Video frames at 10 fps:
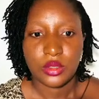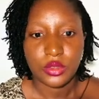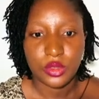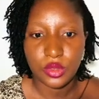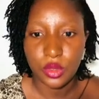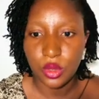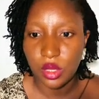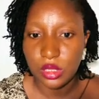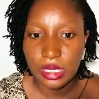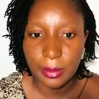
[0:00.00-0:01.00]
So
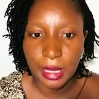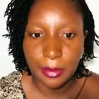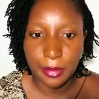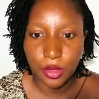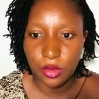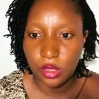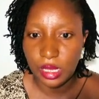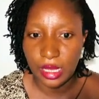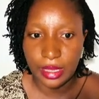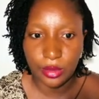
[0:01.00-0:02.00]
under my milk,
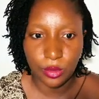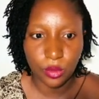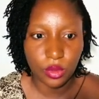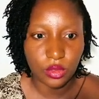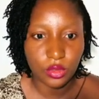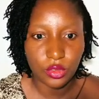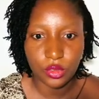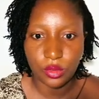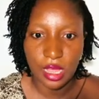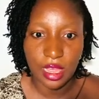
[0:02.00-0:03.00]
I want
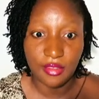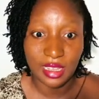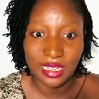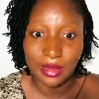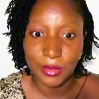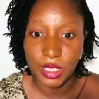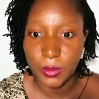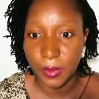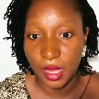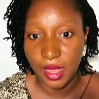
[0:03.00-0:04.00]
to have an
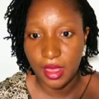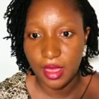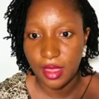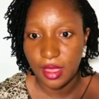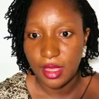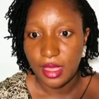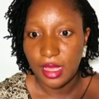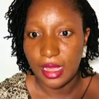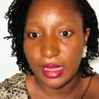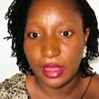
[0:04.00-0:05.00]
image path.
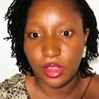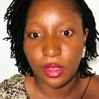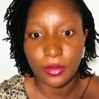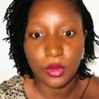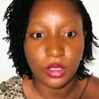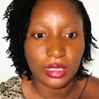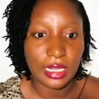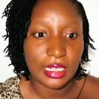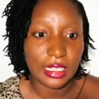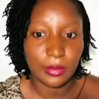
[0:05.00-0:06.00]
I can come under
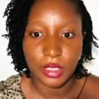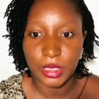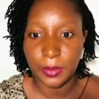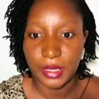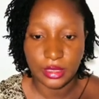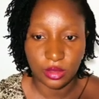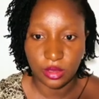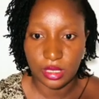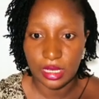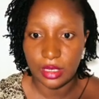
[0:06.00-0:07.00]
the image path
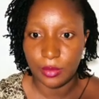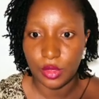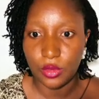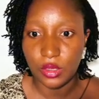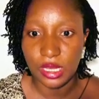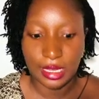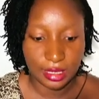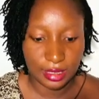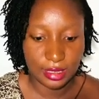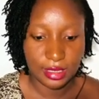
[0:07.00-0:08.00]
under the milk
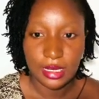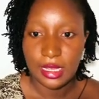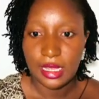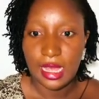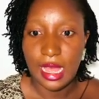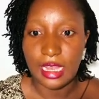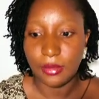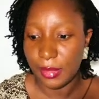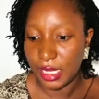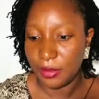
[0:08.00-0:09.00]
and add
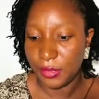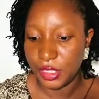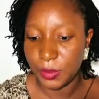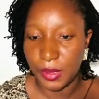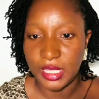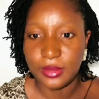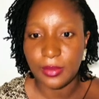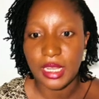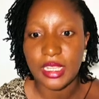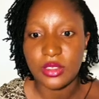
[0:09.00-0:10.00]
my image path.
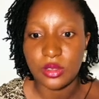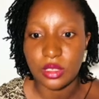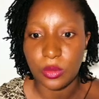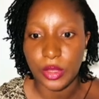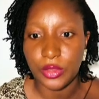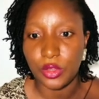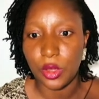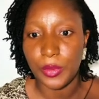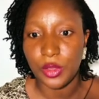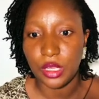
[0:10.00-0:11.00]
Please, when you
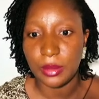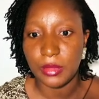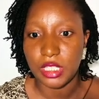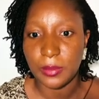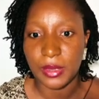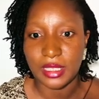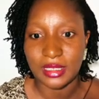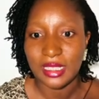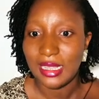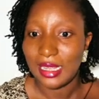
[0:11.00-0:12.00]
copy your image
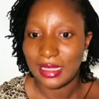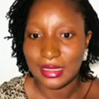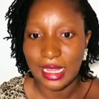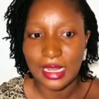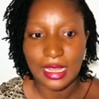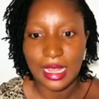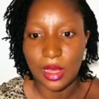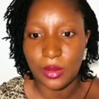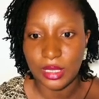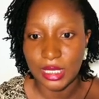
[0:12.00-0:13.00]
path, exactly
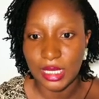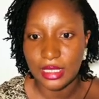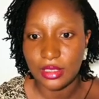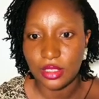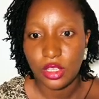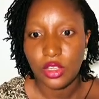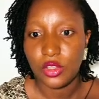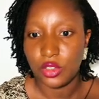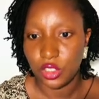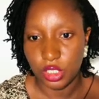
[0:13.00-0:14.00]
how it is,
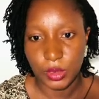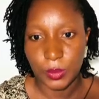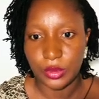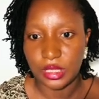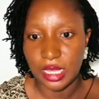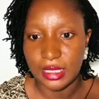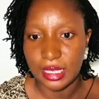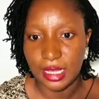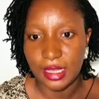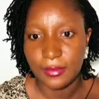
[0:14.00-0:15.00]
you just put that
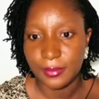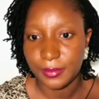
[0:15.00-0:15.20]
here.